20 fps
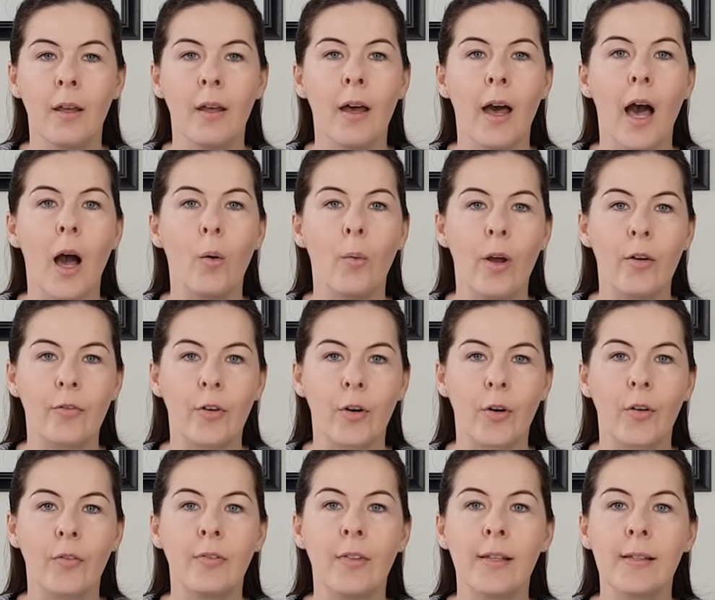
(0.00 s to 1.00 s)

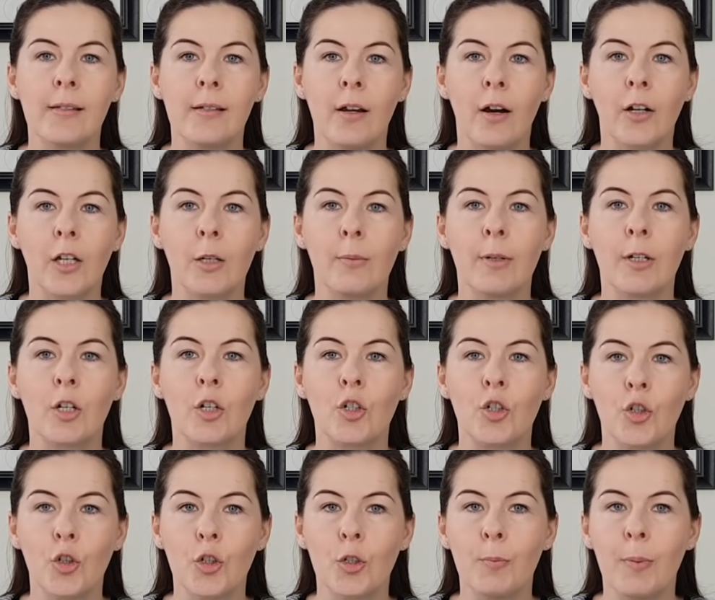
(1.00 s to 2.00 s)
However, this document
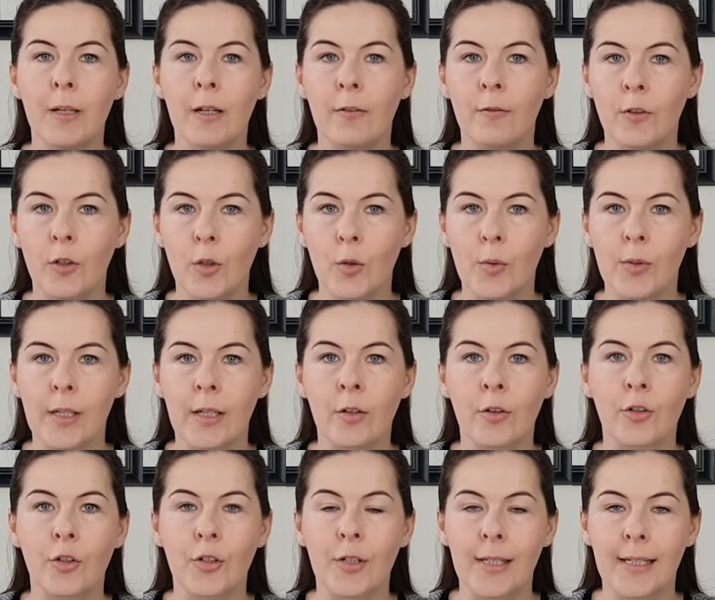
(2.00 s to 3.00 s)
should be of use in
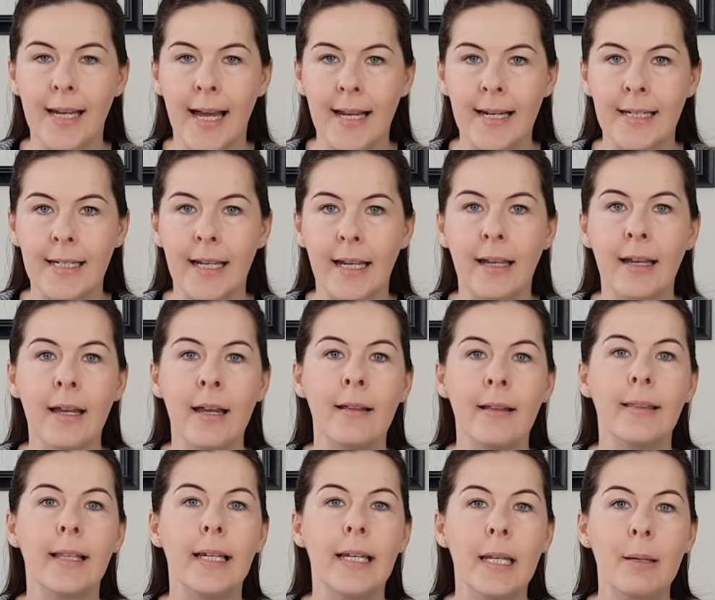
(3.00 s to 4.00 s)
understanding
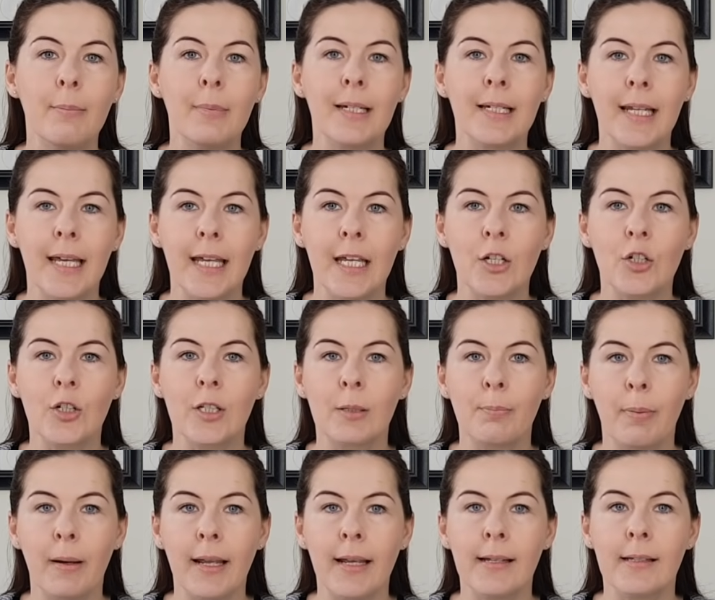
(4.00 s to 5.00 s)
the limitations
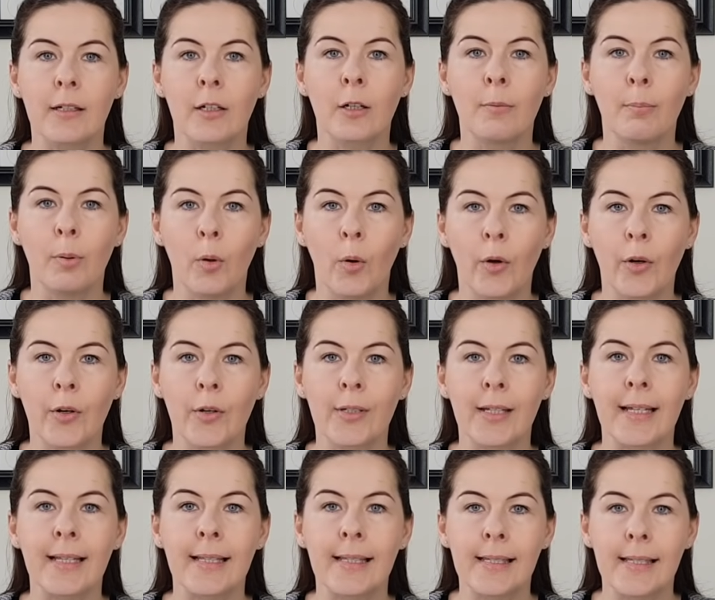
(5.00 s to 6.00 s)
placed on employers
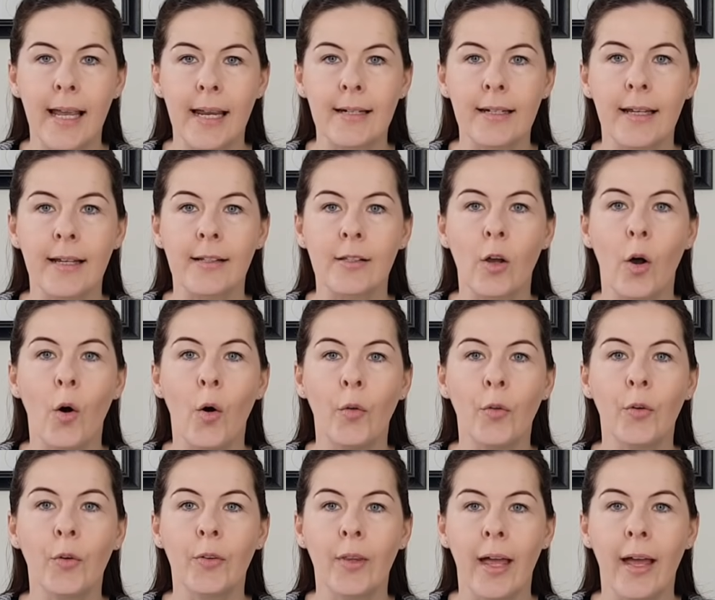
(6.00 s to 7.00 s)
in settings
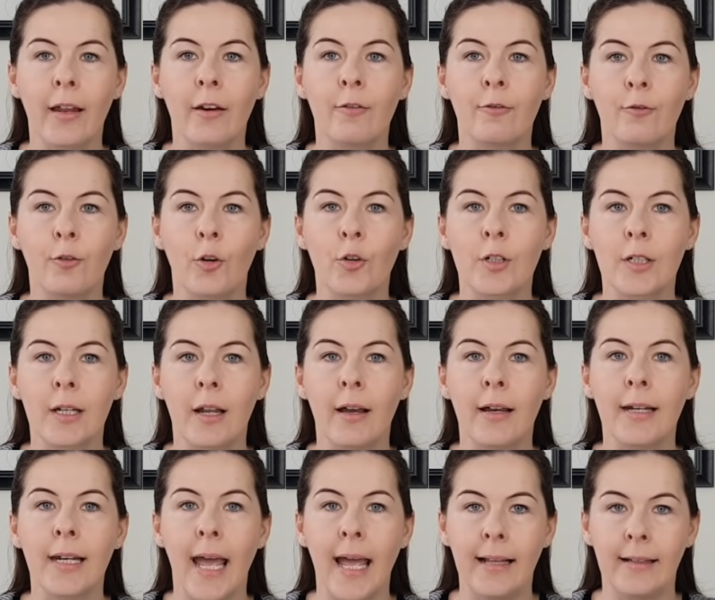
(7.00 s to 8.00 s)
other than
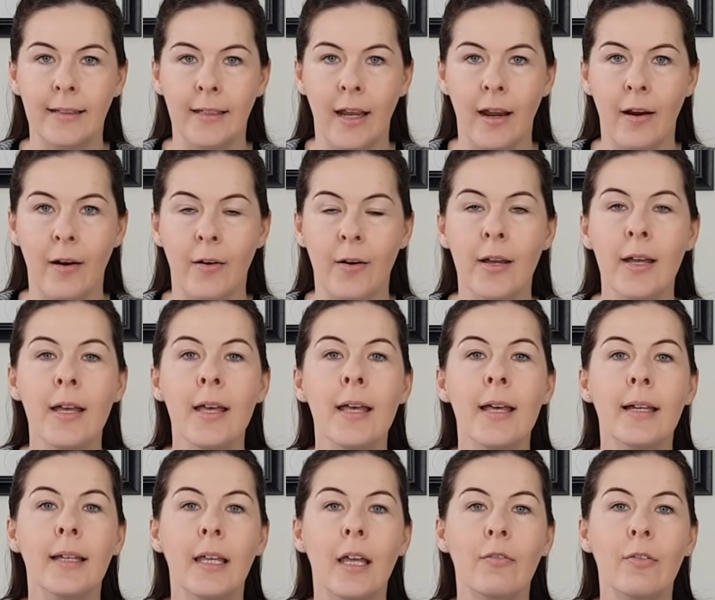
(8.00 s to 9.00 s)
frontline healthcare,
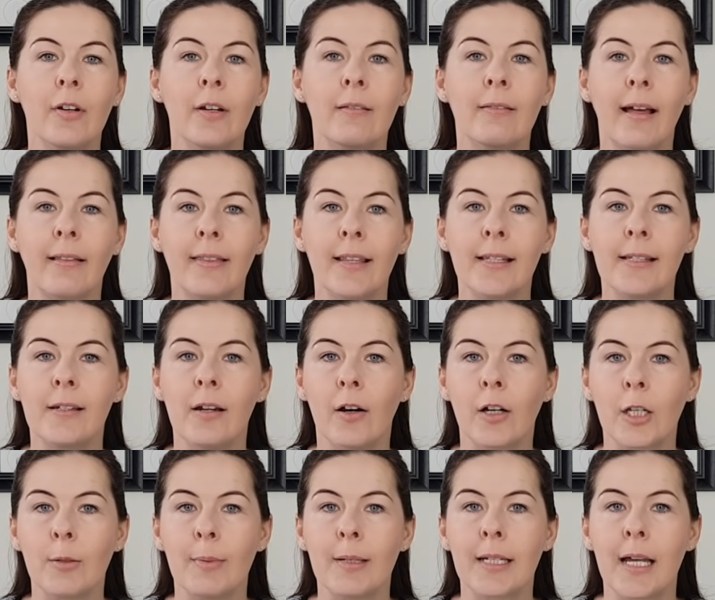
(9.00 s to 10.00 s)
given that this
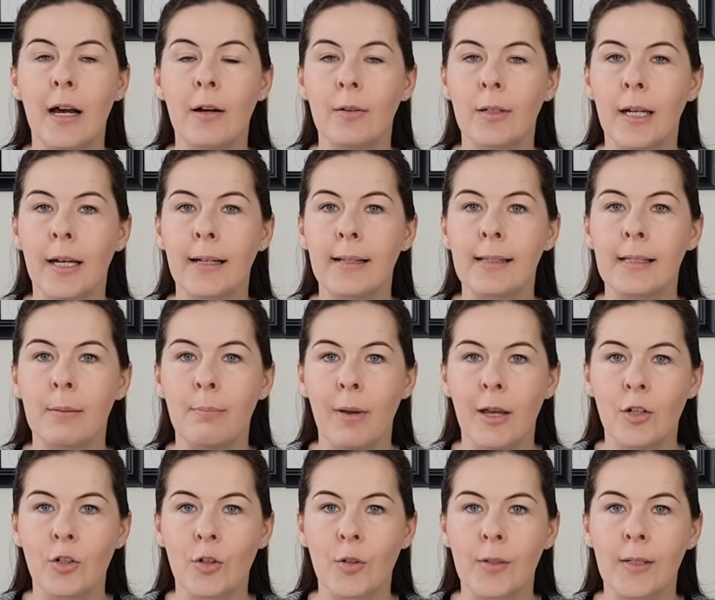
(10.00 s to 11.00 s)
document outlines the
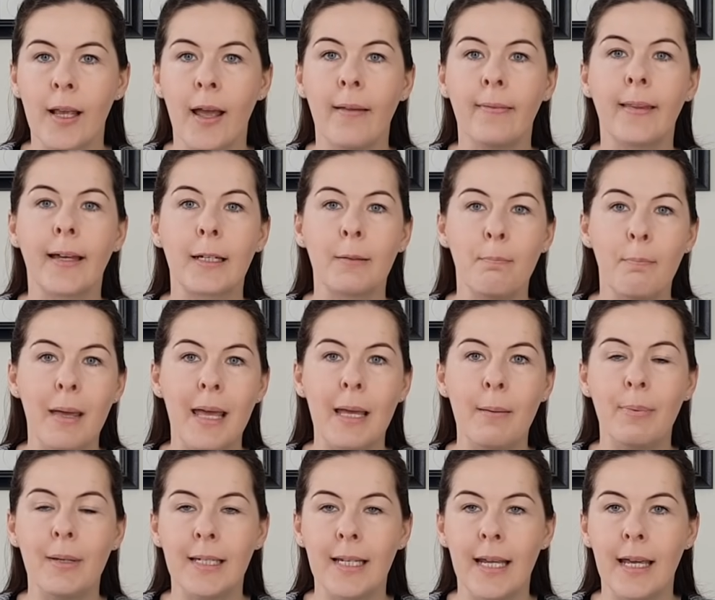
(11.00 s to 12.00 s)
measures that may
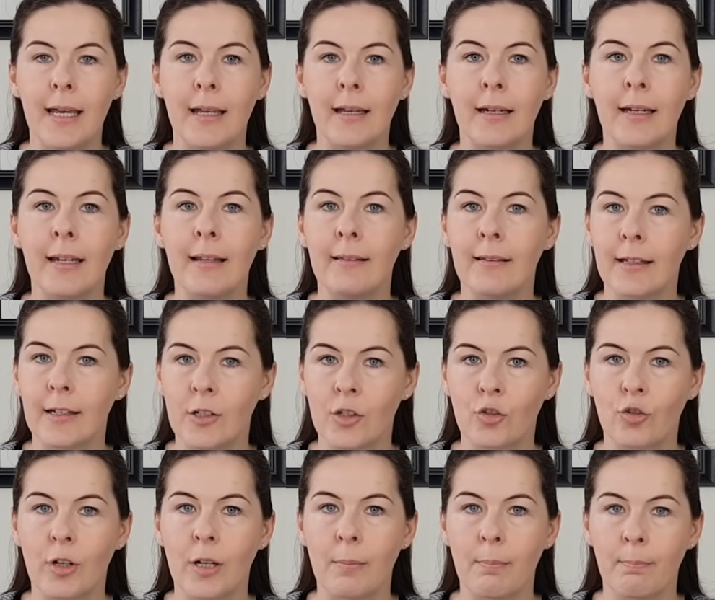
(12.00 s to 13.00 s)
be taken in the
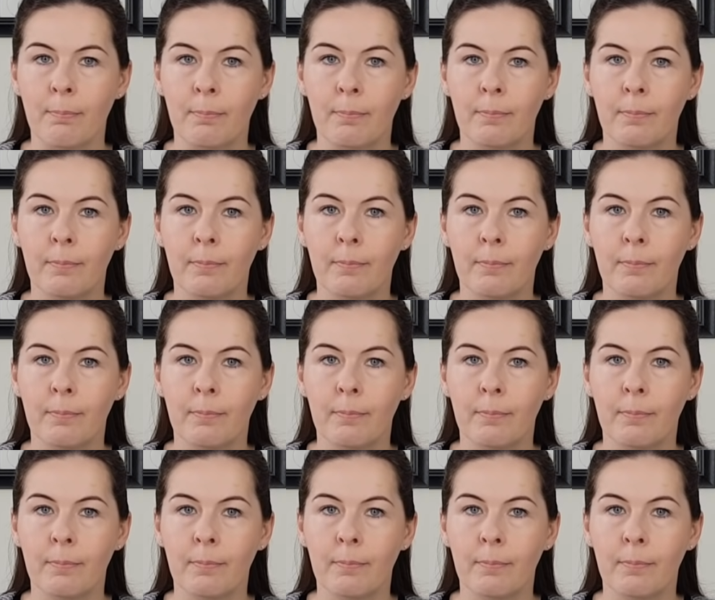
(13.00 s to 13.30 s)
extreme.